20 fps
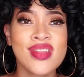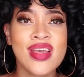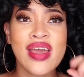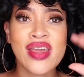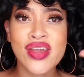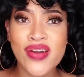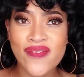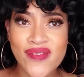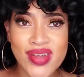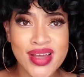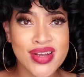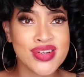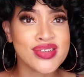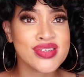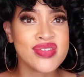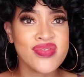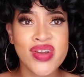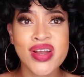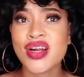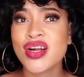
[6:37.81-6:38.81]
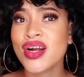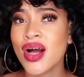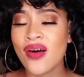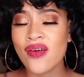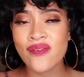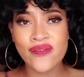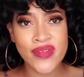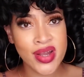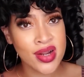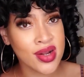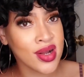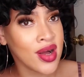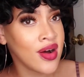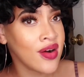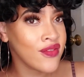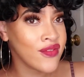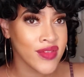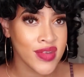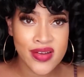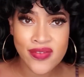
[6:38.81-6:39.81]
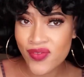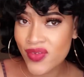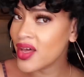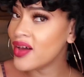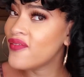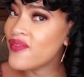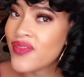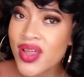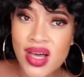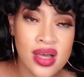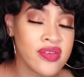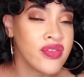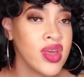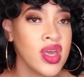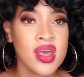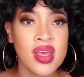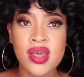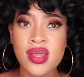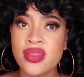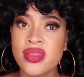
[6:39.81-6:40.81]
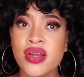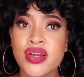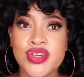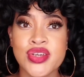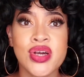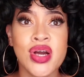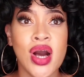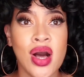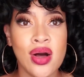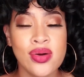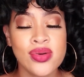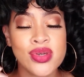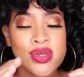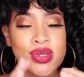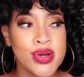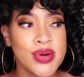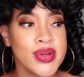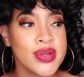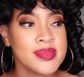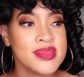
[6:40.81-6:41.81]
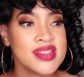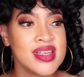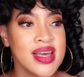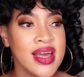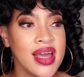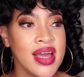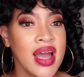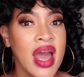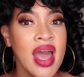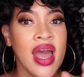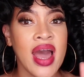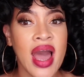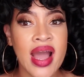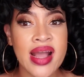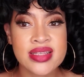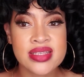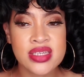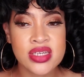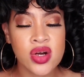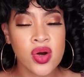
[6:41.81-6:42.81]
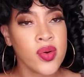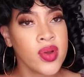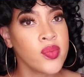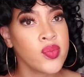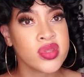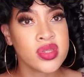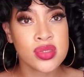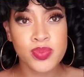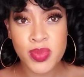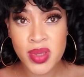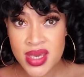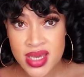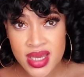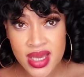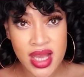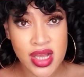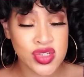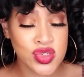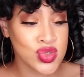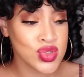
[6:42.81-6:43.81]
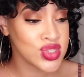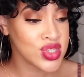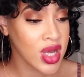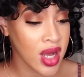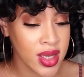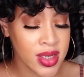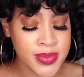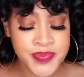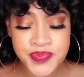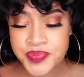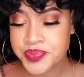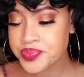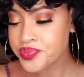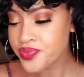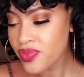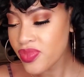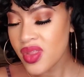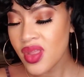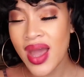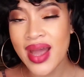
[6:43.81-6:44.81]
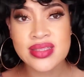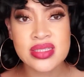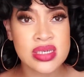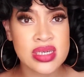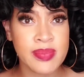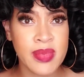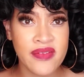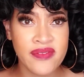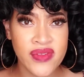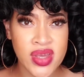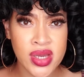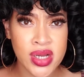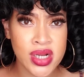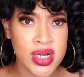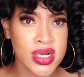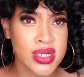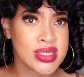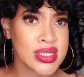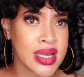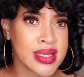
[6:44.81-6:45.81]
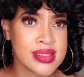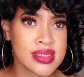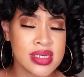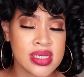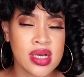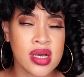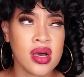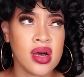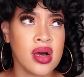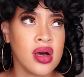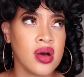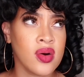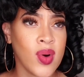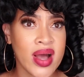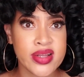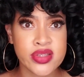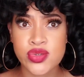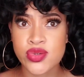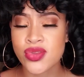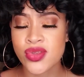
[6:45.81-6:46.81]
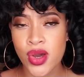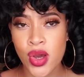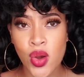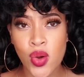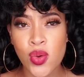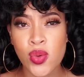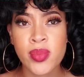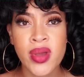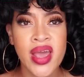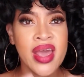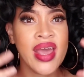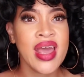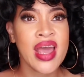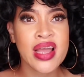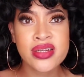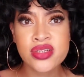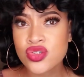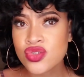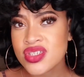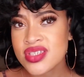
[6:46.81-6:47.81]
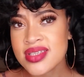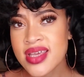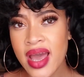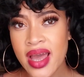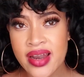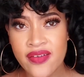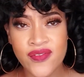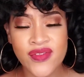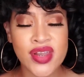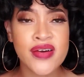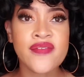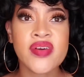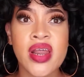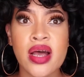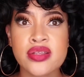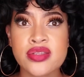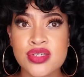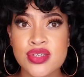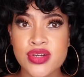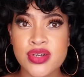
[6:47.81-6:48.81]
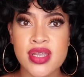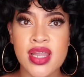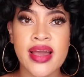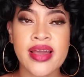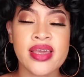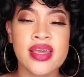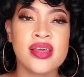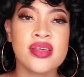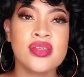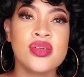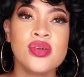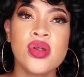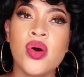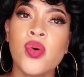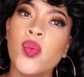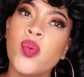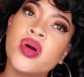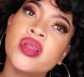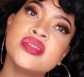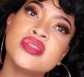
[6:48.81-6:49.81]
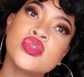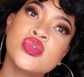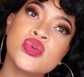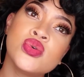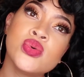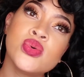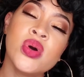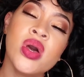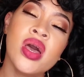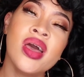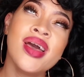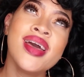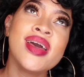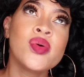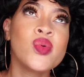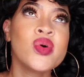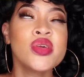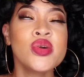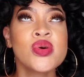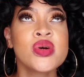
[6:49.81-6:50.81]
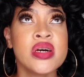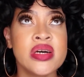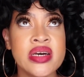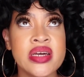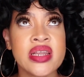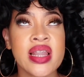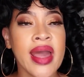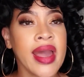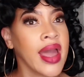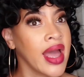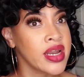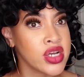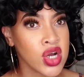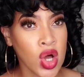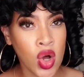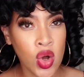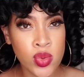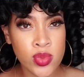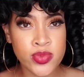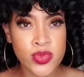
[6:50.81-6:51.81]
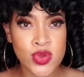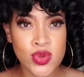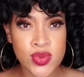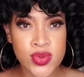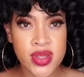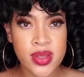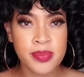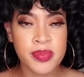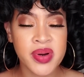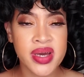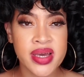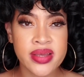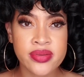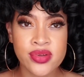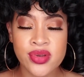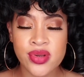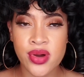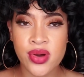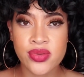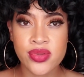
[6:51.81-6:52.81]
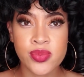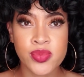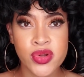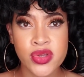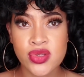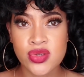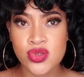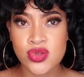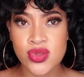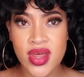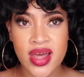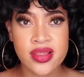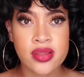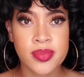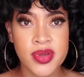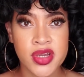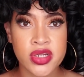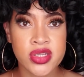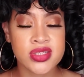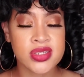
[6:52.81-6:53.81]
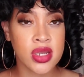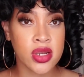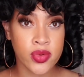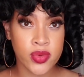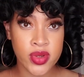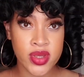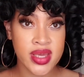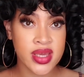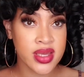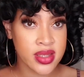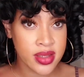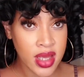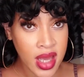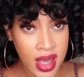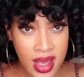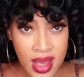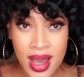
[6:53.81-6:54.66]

Your fingers, finger comb, fluff, fluff, fluff. There you go. You know what I'm saying? I did go in with the pick, as you saw. I took my fingers, I took a wide tooth comb, and you just kind of fluff it out to your liking. You don't want to, well, you could like kind of comb through it, but you know, the more you do that, the bigger this hair will get.